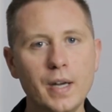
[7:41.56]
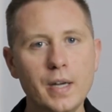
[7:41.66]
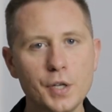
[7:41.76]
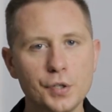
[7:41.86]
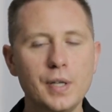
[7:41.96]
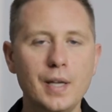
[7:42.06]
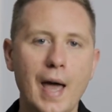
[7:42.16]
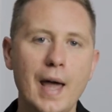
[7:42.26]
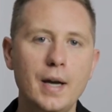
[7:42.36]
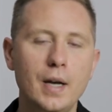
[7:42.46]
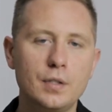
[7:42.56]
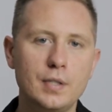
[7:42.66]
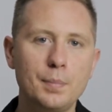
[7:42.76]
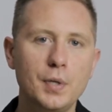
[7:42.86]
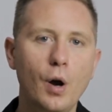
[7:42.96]
initially had an
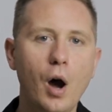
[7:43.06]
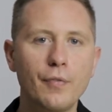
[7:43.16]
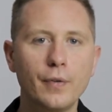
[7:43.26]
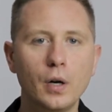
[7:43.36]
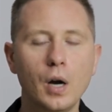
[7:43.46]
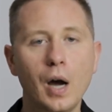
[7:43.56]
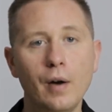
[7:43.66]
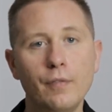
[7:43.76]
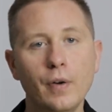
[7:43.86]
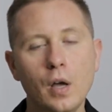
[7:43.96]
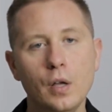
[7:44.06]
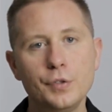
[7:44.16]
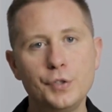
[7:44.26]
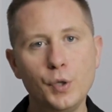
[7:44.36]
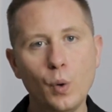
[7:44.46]
accepted offer of
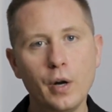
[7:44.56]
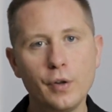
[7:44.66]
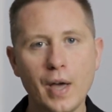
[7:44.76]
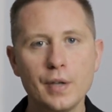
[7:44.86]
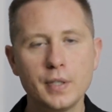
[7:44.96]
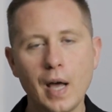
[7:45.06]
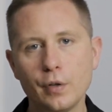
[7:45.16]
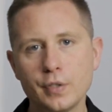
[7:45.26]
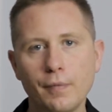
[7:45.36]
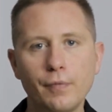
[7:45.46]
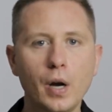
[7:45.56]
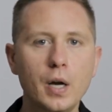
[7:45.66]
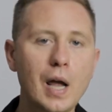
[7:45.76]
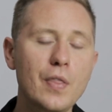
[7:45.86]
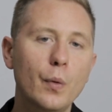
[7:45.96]
$200,000 up
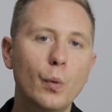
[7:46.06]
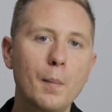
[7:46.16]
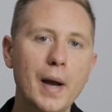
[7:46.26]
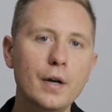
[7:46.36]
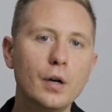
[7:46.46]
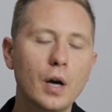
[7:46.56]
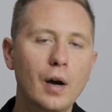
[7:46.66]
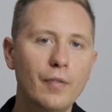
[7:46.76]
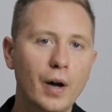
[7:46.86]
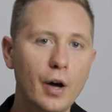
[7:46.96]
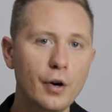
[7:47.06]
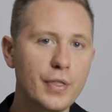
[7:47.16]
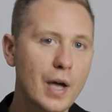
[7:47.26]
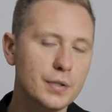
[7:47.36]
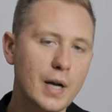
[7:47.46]
front and the remainder of
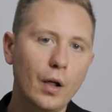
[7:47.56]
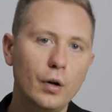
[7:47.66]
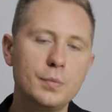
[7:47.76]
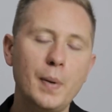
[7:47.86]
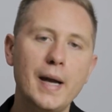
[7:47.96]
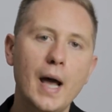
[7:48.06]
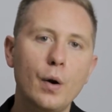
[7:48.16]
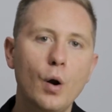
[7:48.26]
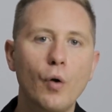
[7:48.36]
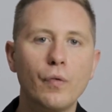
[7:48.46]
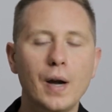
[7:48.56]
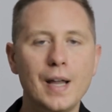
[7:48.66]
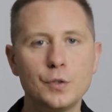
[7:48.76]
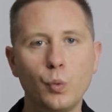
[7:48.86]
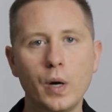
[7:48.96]
$100,000 paid out over
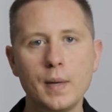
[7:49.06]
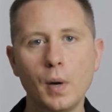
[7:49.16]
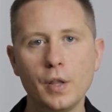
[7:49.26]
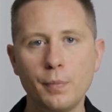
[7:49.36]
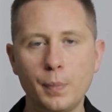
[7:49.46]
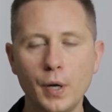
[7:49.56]
a 20-month